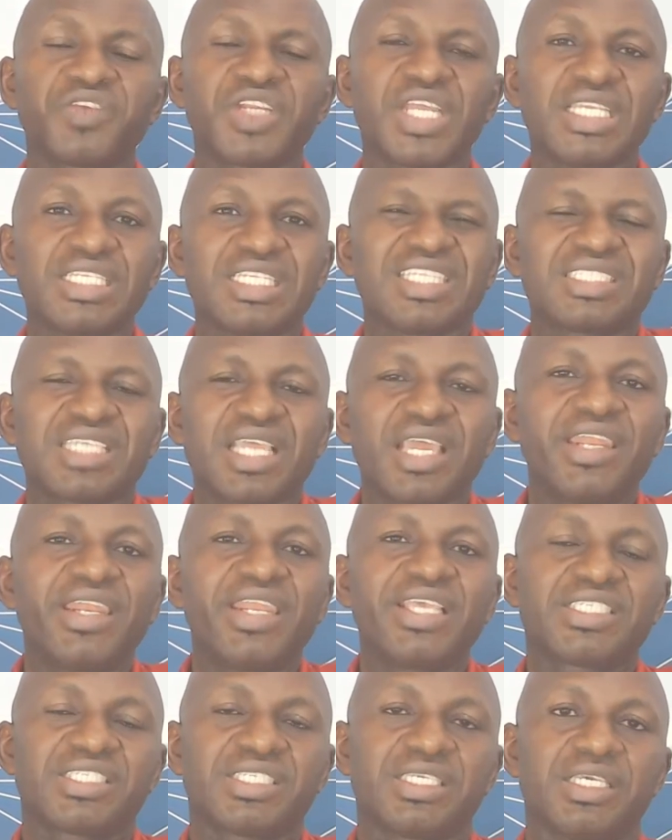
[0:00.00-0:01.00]
the
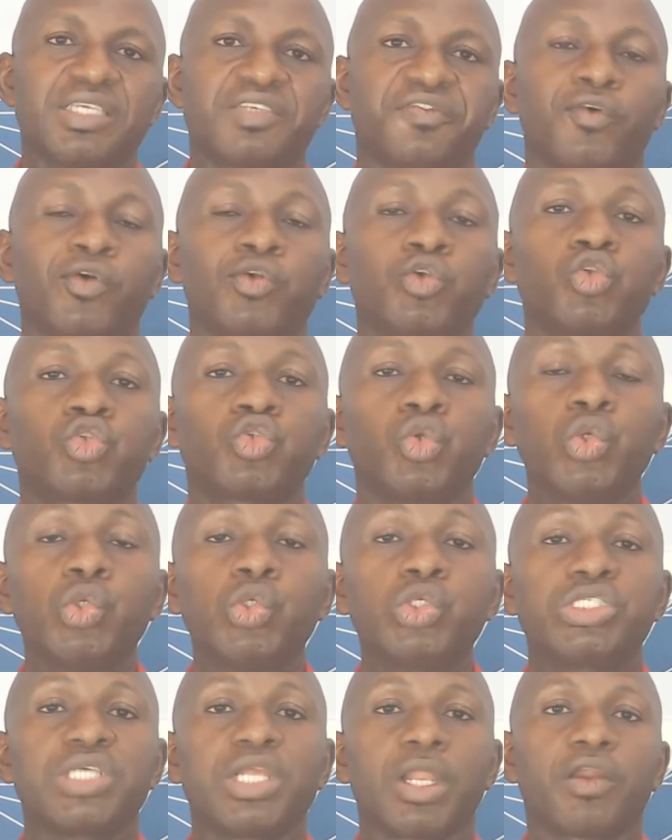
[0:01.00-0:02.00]
tendency is for you to lose a
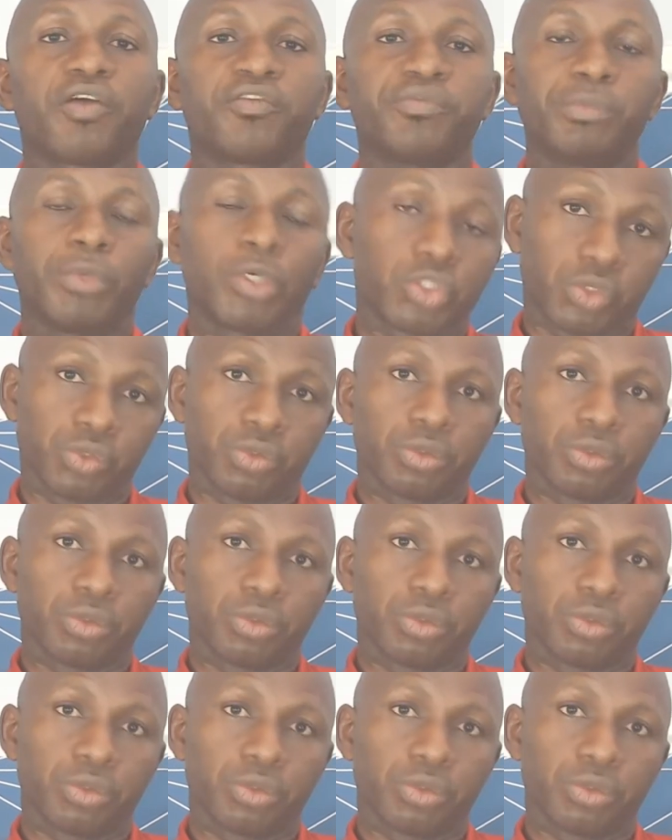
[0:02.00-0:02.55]
lot of muscle.